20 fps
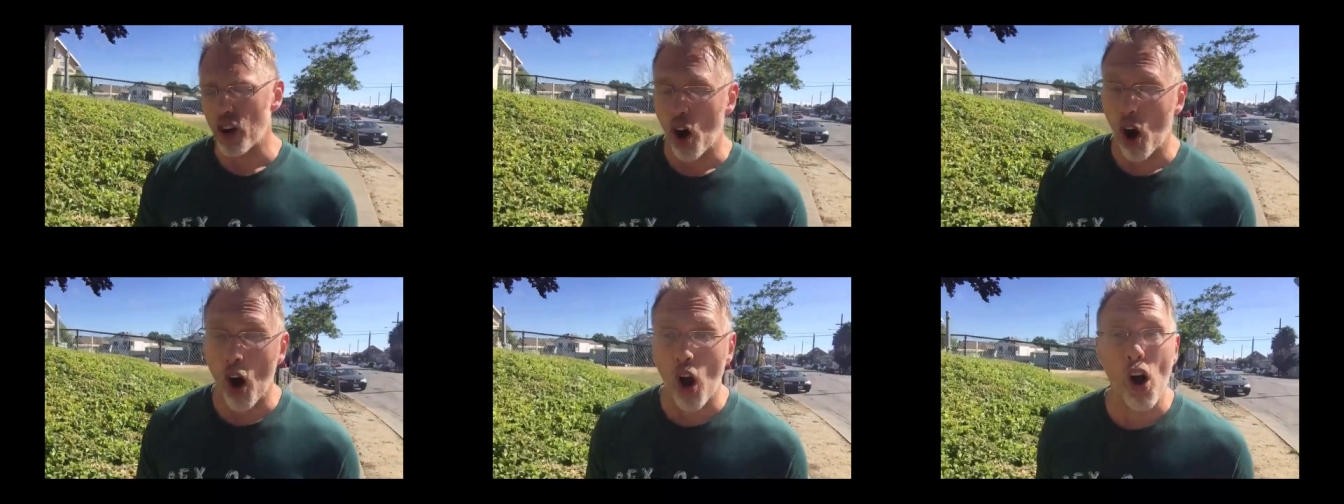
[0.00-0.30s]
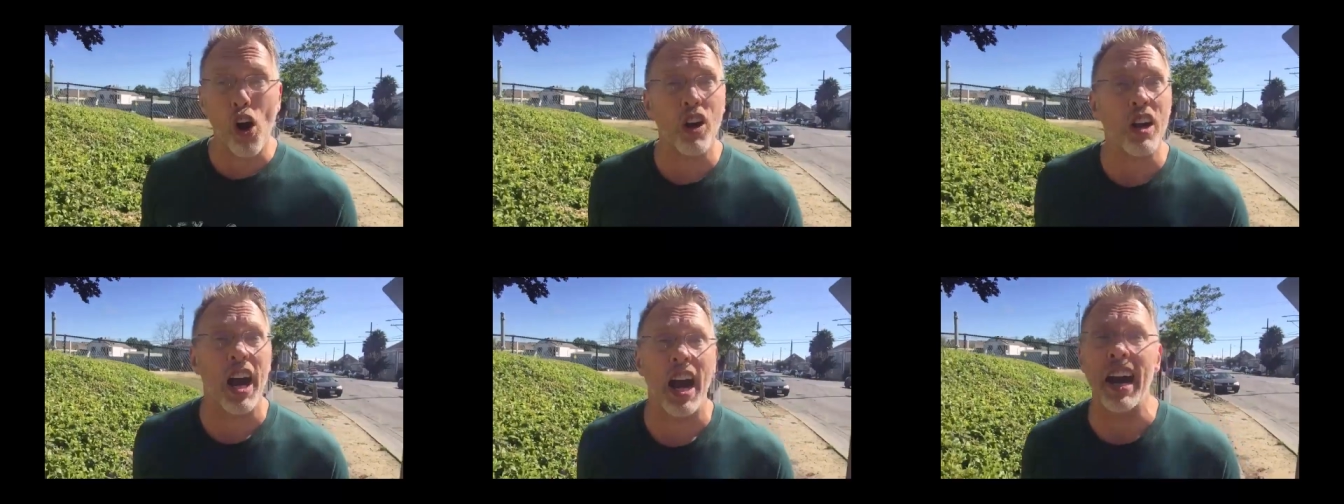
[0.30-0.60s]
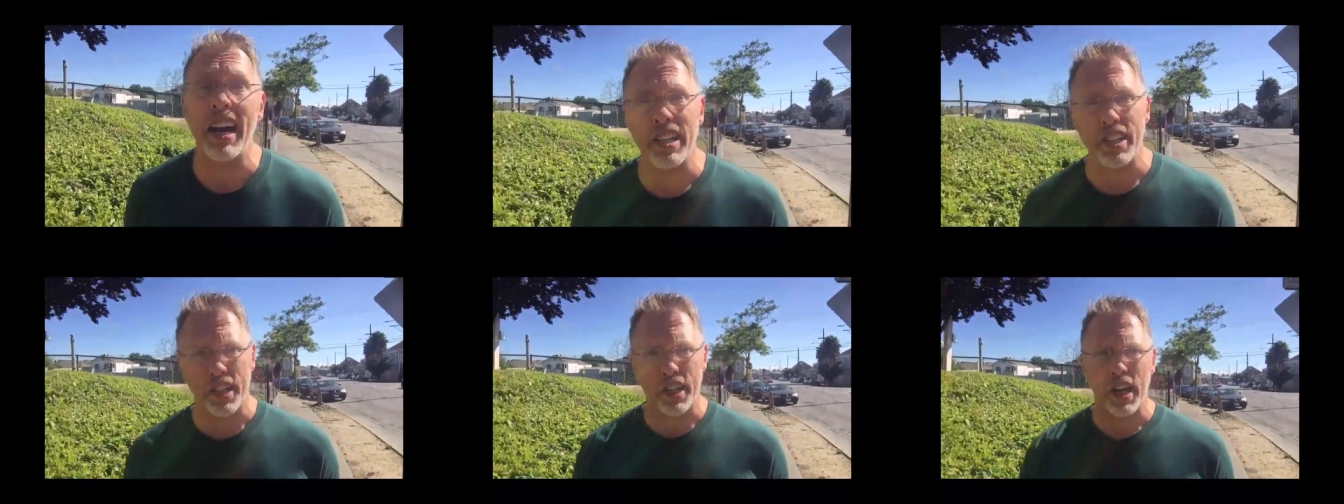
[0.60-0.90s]
to all
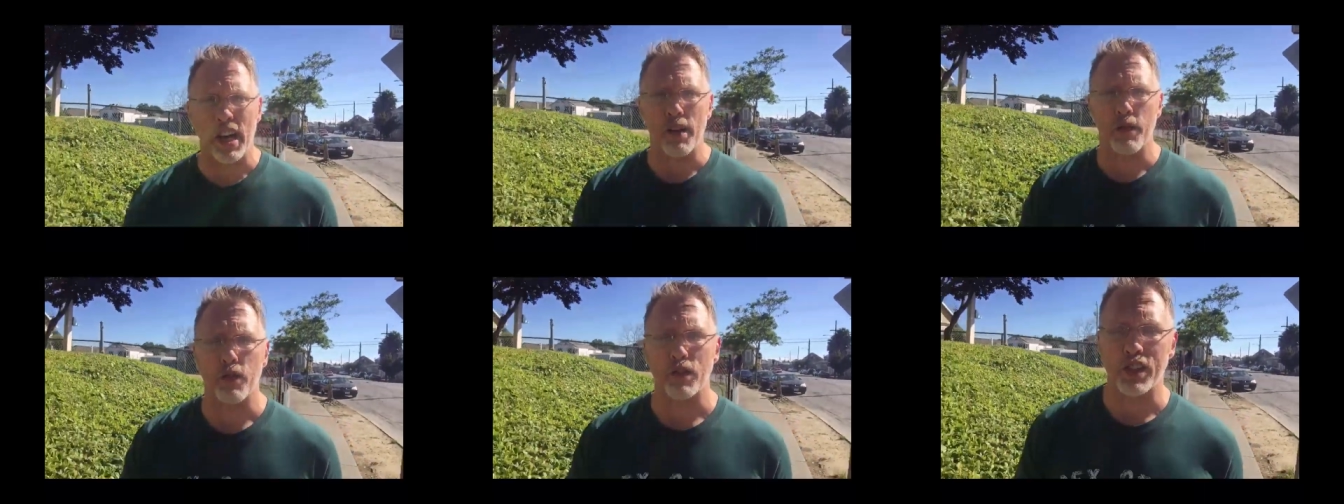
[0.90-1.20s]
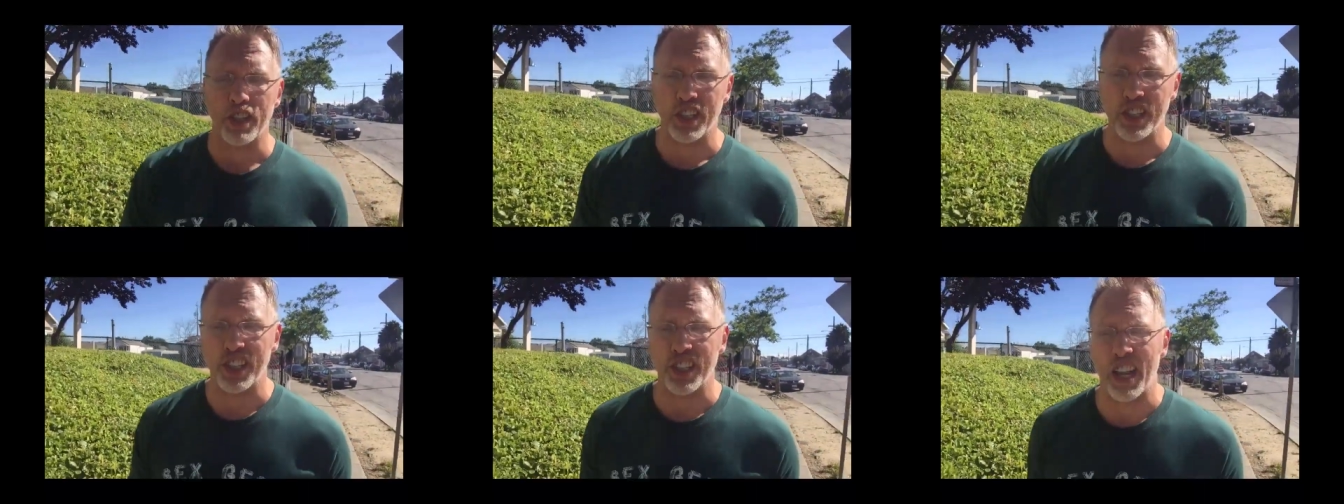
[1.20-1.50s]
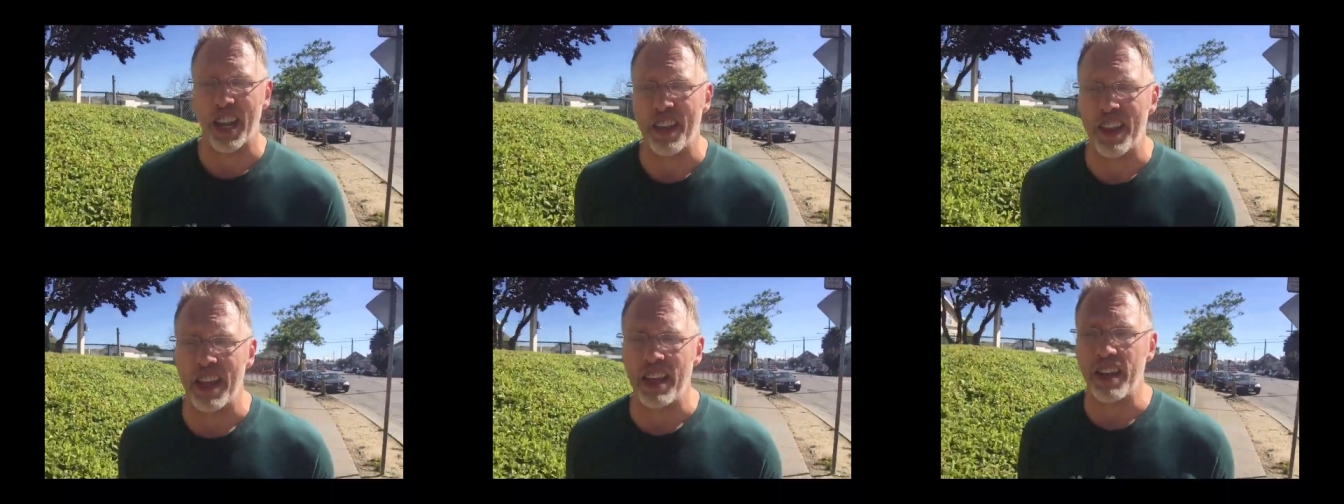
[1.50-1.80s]
kinds of
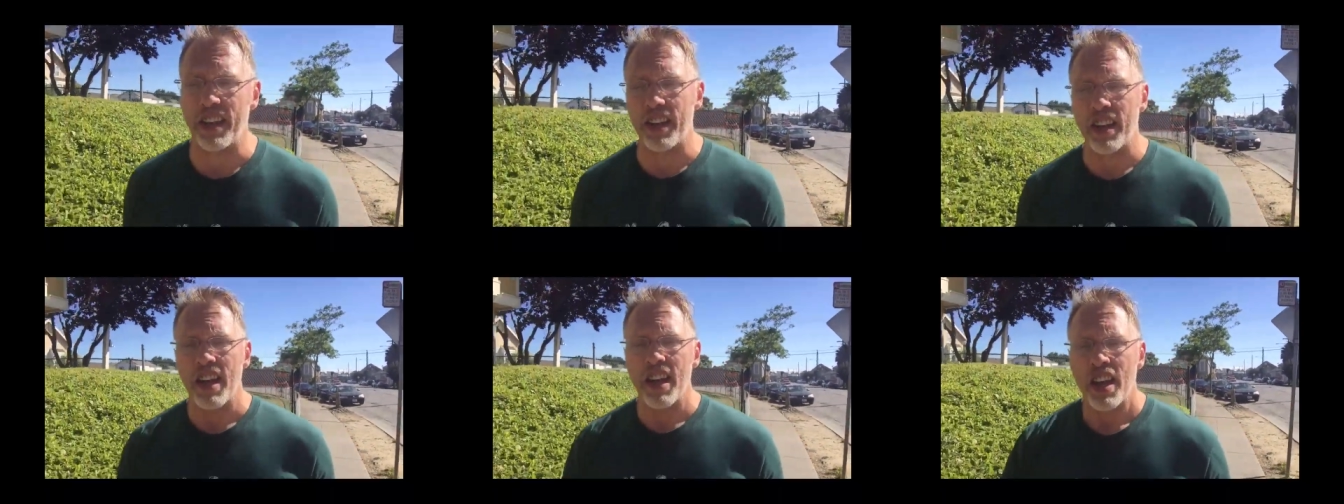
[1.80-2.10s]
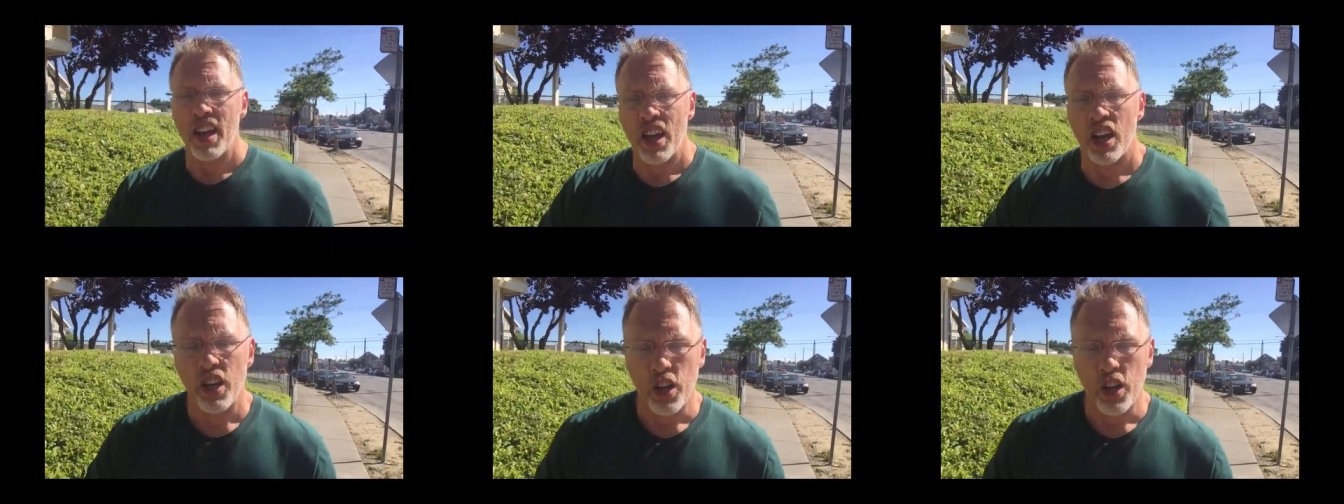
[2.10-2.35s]
conferences and then